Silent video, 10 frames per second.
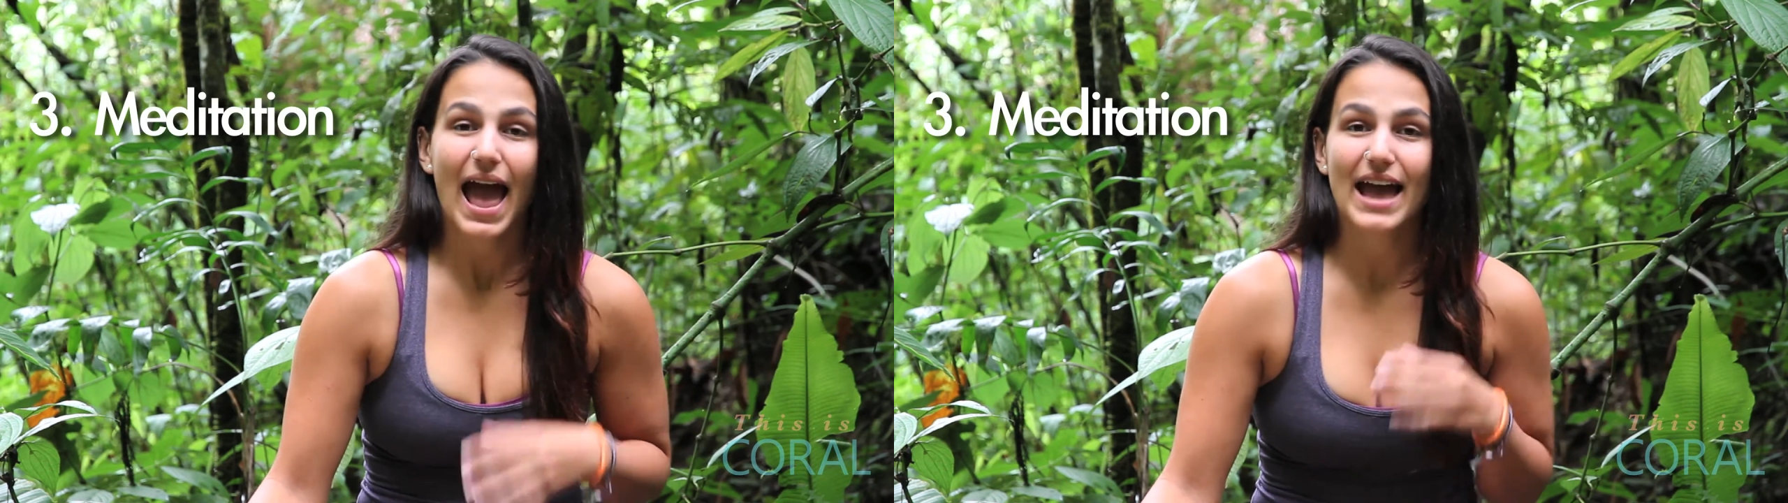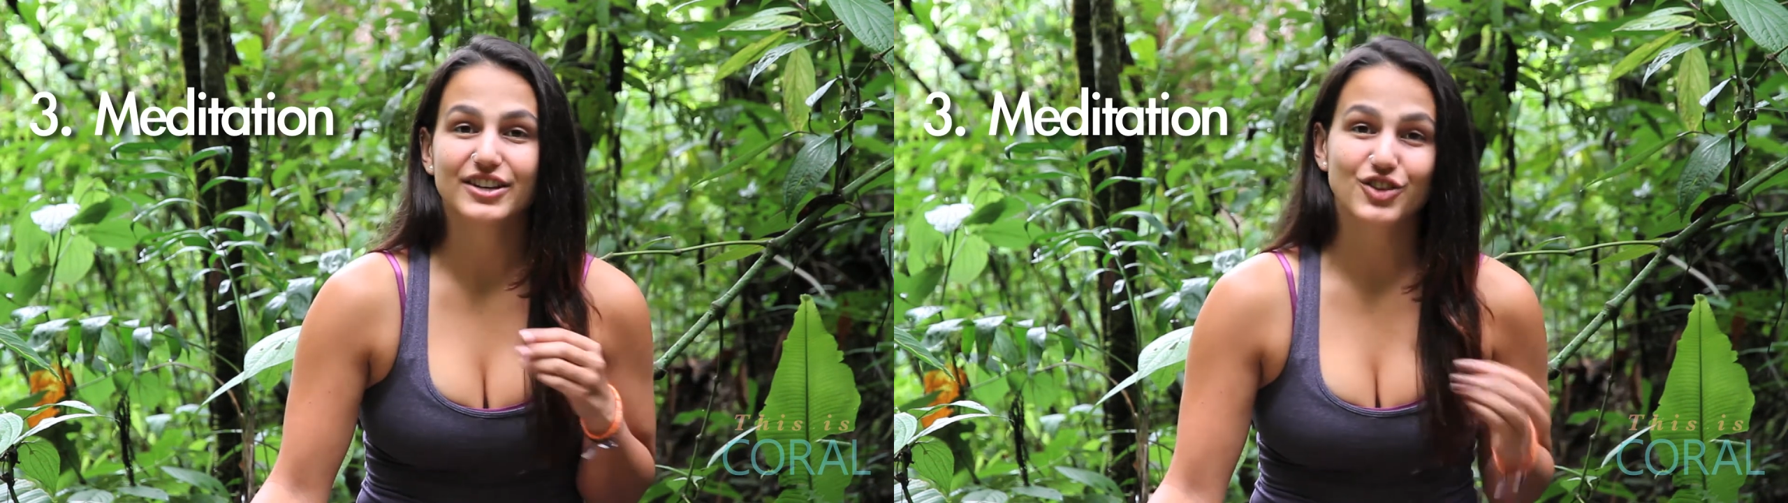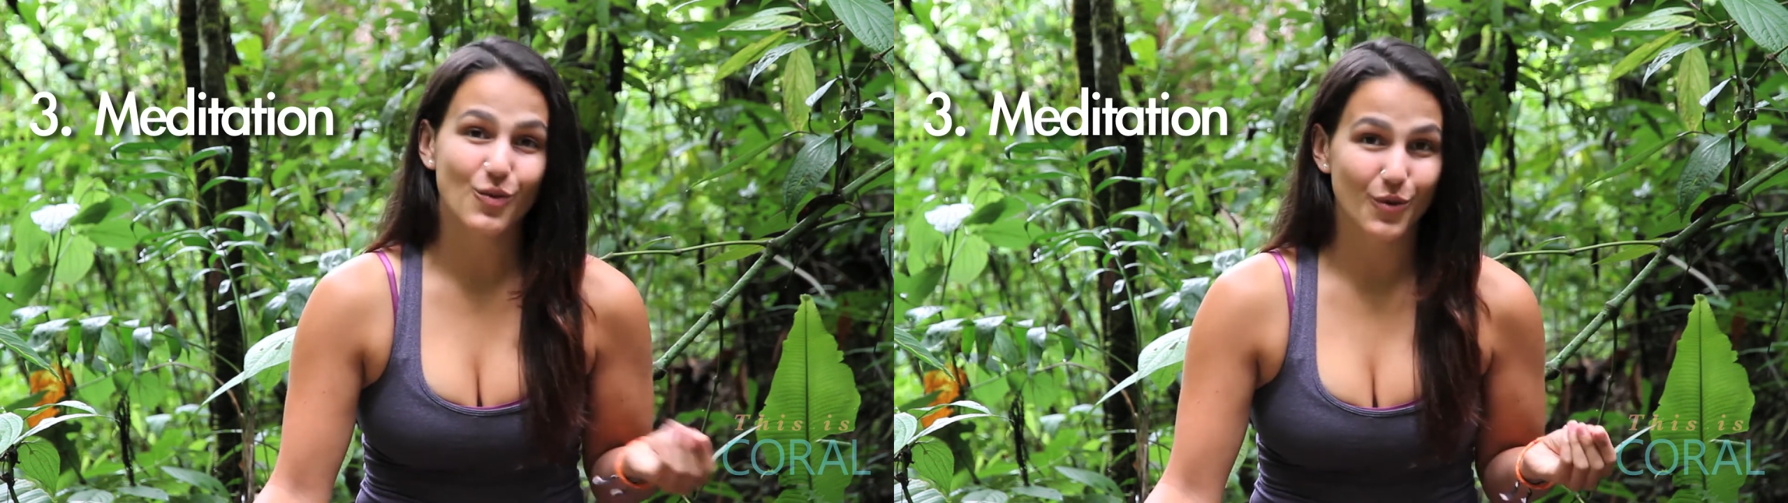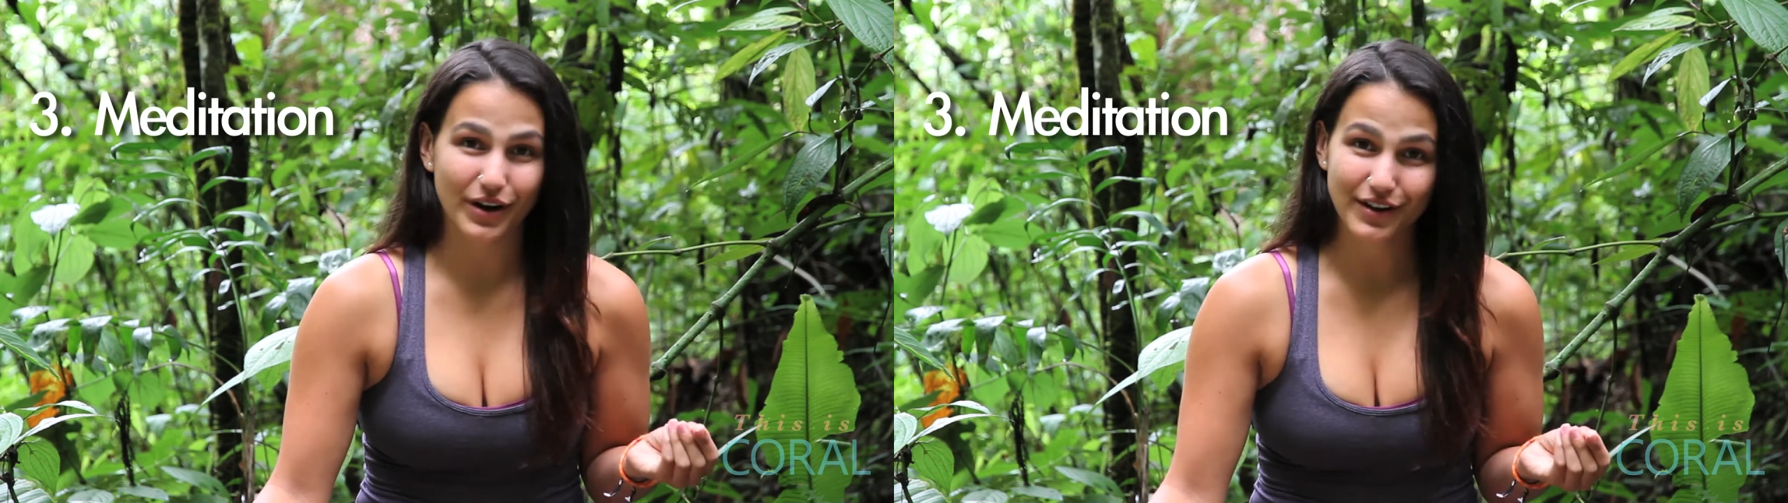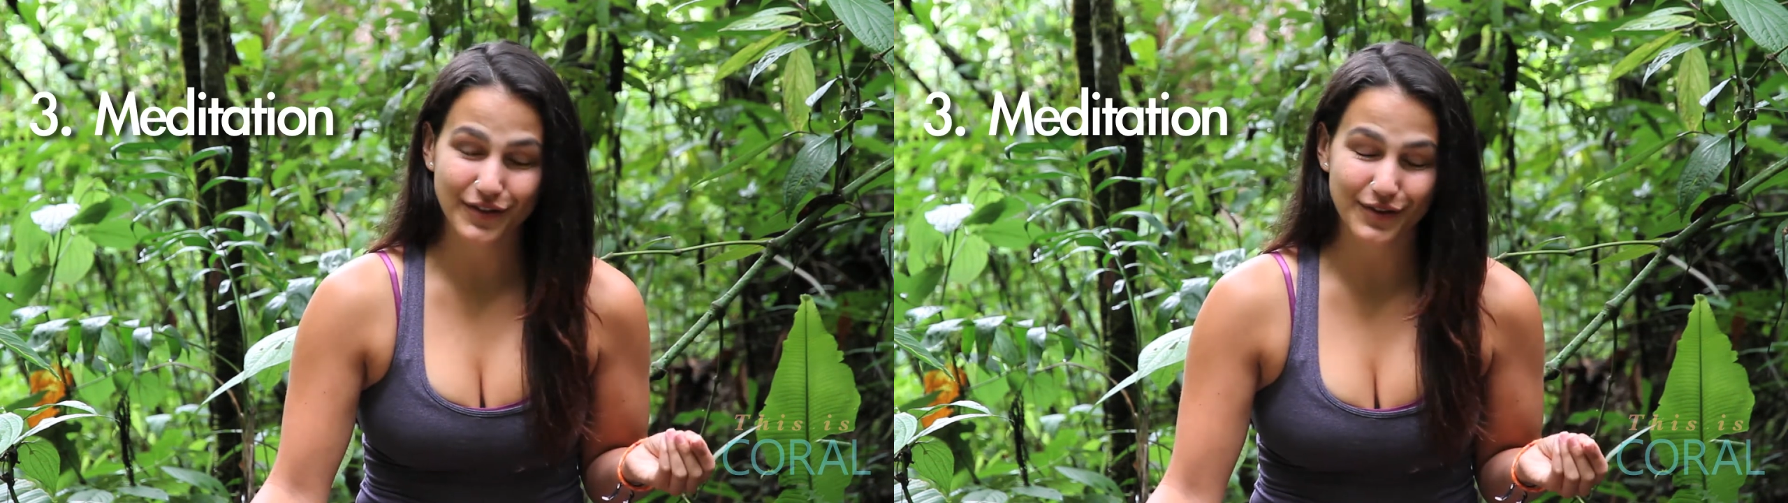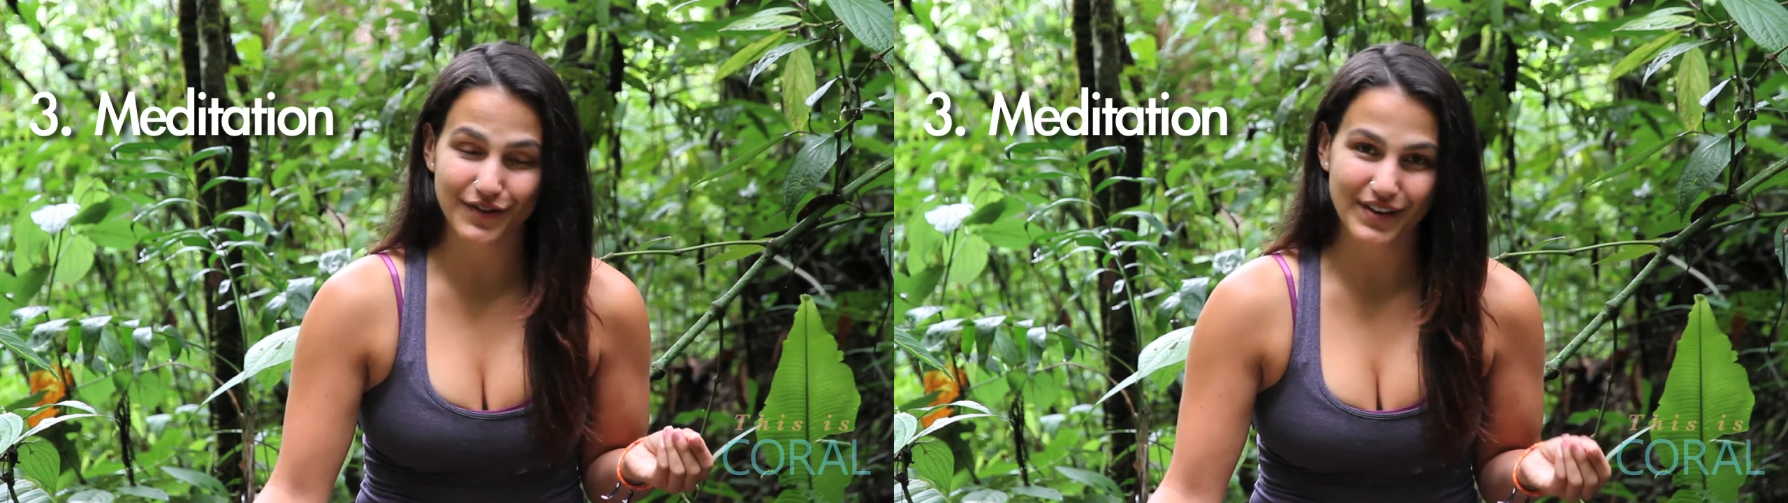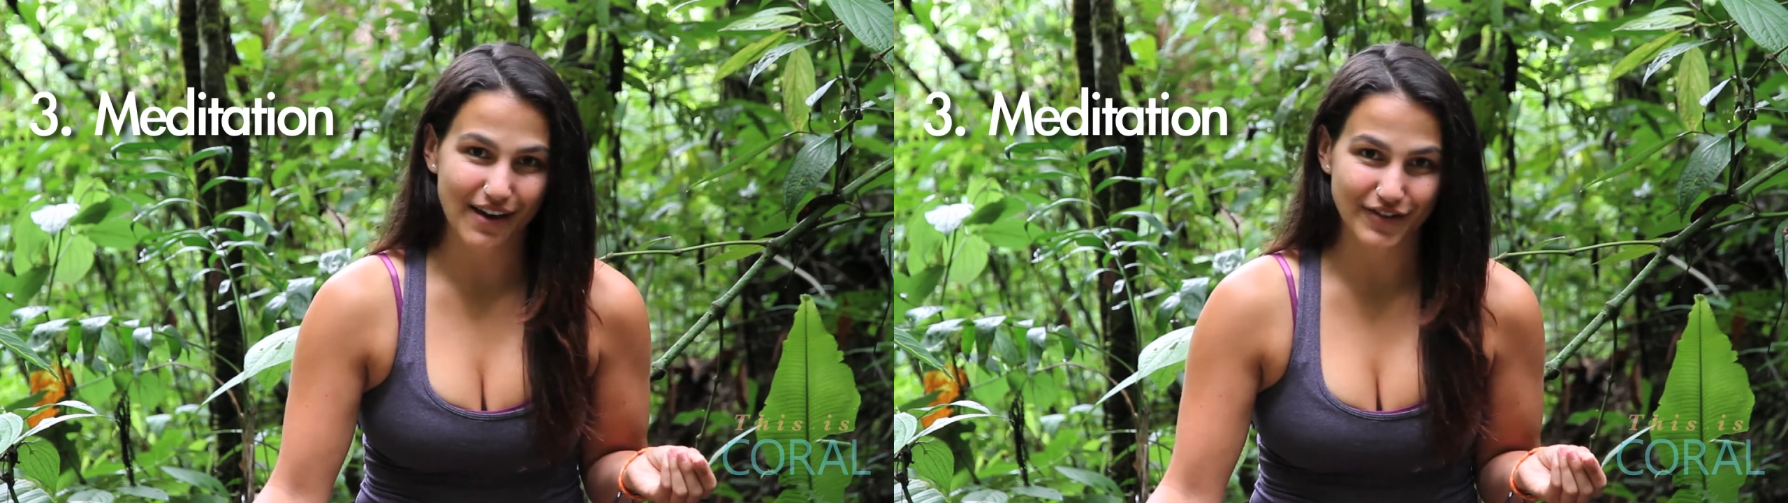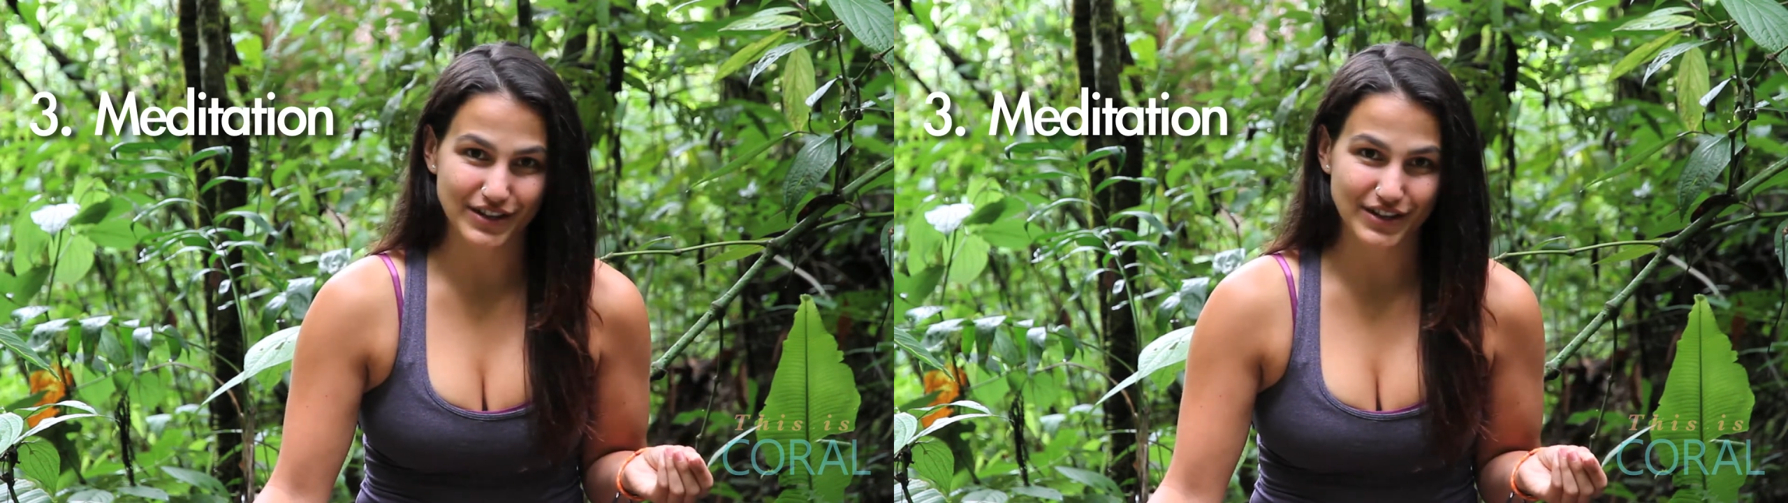And don't worry if you've never